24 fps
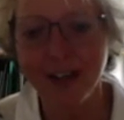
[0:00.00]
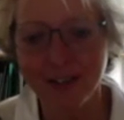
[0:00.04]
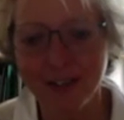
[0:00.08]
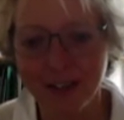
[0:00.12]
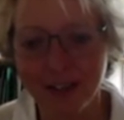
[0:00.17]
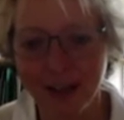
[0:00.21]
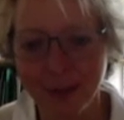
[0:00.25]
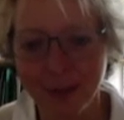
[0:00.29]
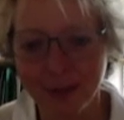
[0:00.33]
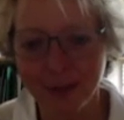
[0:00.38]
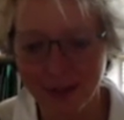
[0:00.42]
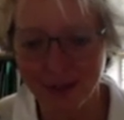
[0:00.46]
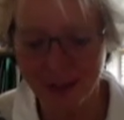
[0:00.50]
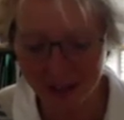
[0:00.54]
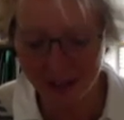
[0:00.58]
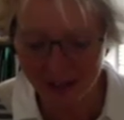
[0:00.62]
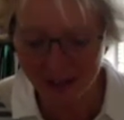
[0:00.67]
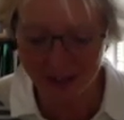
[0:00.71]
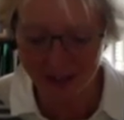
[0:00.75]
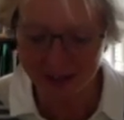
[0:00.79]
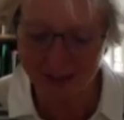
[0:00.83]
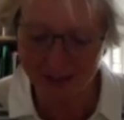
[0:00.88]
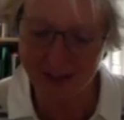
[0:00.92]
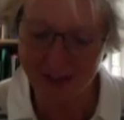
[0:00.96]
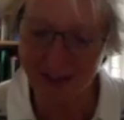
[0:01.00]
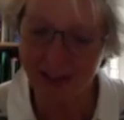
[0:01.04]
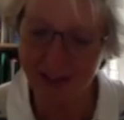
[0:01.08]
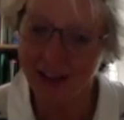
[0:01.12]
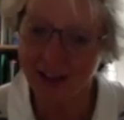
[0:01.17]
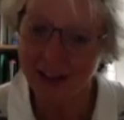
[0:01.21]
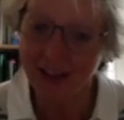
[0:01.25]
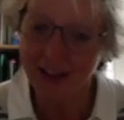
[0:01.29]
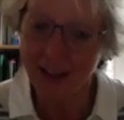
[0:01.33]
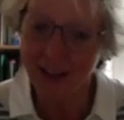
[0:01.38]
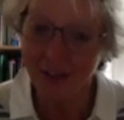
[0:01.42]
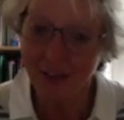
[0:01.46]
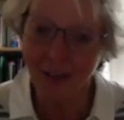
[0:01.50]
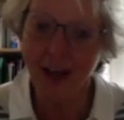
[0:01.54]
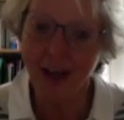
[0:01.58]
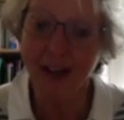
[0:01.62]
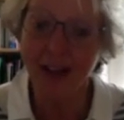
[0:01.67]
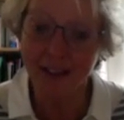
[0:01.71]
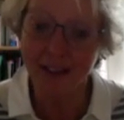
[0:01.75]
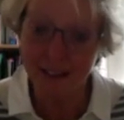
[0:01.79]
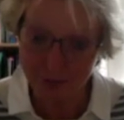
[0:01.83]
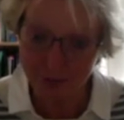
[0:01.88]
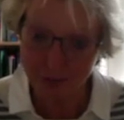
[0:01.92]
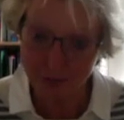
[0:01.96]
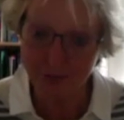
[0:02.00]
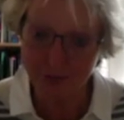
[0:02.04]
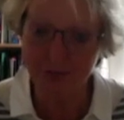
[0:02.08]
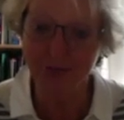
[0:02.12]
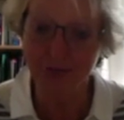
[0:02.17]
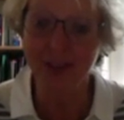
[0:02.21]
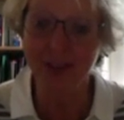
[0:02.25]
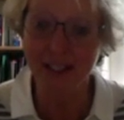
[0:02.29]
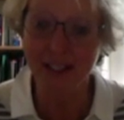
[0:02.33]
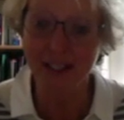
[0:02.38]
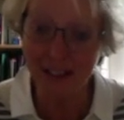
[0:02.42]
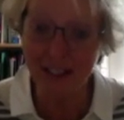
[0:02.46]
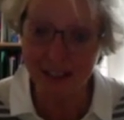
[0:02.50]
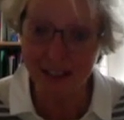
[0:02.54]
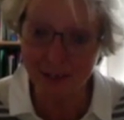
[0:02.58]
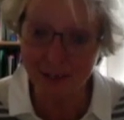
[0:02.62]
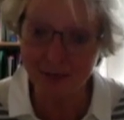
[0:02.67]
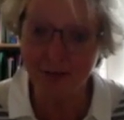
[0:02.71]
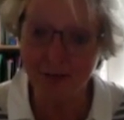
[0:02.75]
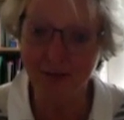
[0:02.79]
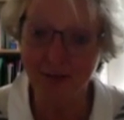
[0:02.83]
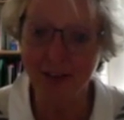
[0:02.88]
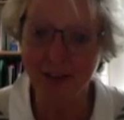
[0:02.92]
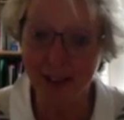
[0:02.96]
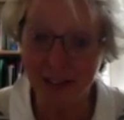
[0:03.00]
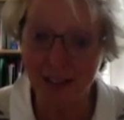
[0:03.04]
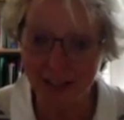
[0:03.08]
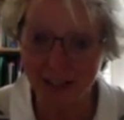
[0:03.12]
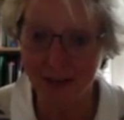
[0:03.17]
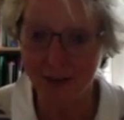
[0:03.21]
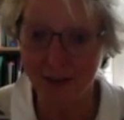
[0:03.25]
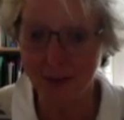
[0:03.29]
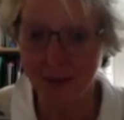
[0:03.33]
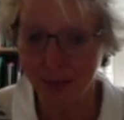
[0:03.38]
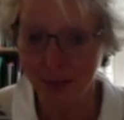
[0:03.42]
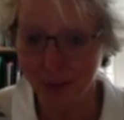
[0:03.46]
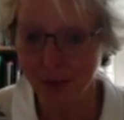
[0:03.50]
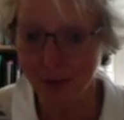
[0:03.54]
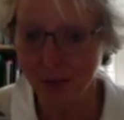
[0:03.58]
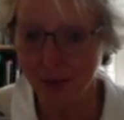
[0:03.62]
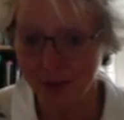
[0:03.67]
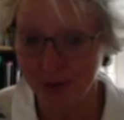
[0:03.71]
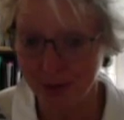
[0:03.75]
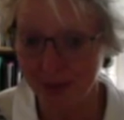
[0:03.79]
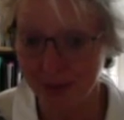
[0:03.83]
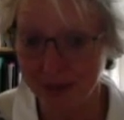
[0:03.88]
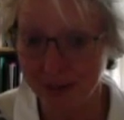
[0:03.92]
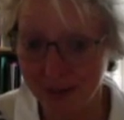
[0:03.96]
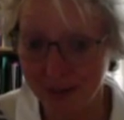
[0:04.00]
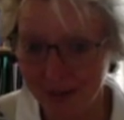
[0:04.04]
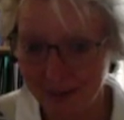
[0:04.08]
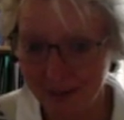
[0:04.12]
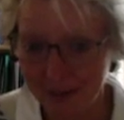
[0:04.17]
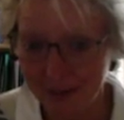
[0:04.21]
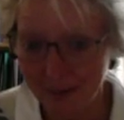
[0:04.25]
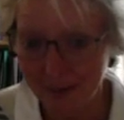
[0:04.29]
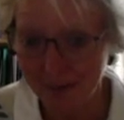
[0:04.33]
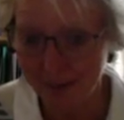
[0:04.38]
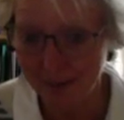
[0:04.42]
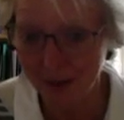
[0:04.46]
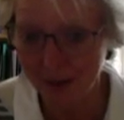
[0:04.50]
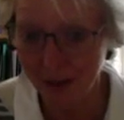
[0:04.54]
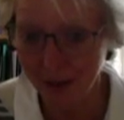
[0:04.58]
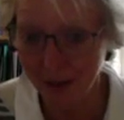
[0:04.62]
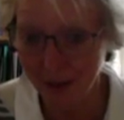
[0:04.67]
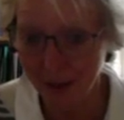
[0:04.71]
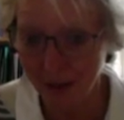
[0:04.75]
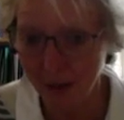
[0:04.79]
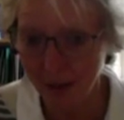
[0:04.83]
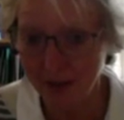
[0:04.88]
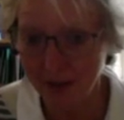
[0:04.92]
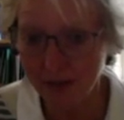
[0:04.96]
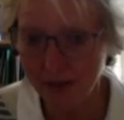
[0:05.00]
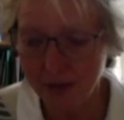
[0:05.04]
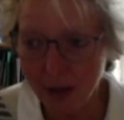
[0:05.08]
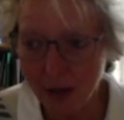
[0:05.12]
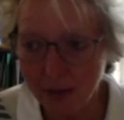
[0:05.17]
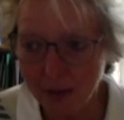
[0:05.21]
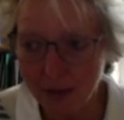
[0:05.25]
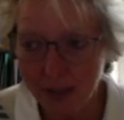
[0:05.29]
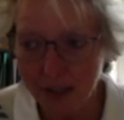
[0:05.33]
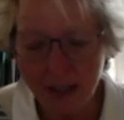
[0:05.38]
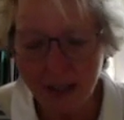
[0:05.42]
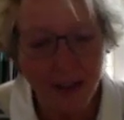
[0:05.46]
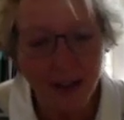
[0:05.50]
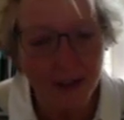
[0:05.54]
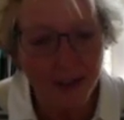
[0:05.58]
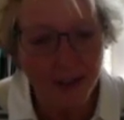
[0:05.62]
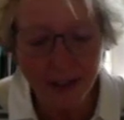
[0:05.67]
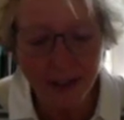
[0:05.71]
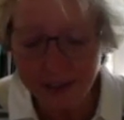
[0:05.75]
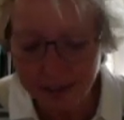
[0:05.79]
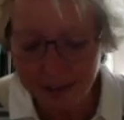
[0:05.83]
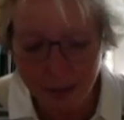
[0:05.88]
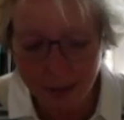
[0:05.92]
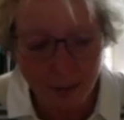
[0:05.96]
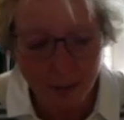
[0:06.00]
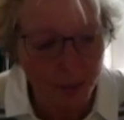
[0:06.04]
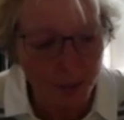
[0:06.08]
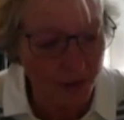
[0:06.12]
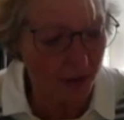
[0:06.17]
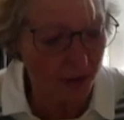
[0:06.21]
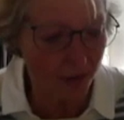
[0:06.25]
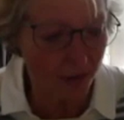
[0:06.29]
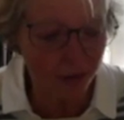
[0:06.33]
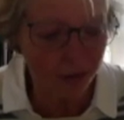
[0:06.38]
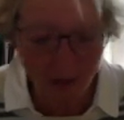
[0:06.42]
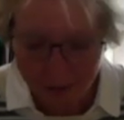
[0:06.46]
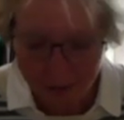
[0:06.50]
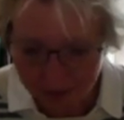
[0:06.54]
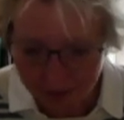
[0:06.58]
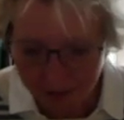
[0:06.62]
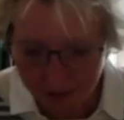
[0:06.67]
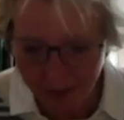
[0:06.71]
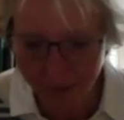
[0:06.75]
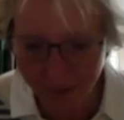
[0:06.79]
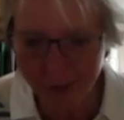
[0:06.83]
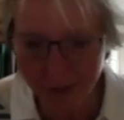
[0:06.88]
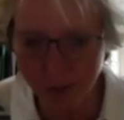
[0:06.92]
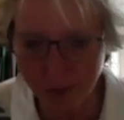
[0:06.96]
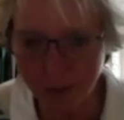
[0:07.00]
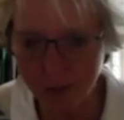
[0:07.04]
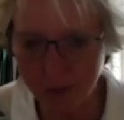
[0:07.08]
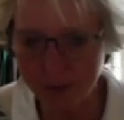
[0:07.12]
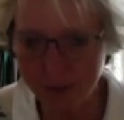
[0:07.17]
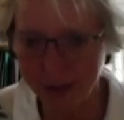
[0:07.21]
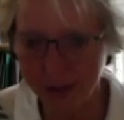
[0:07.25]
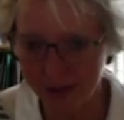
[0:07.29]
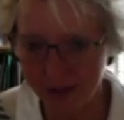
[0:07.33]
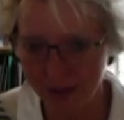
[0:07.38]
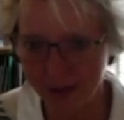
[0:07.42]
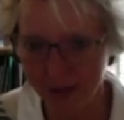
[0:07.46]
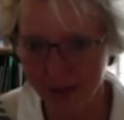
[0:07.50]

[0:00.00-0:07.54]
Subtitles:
I would say is that is really, really important. And that's something that's very difficult to measure.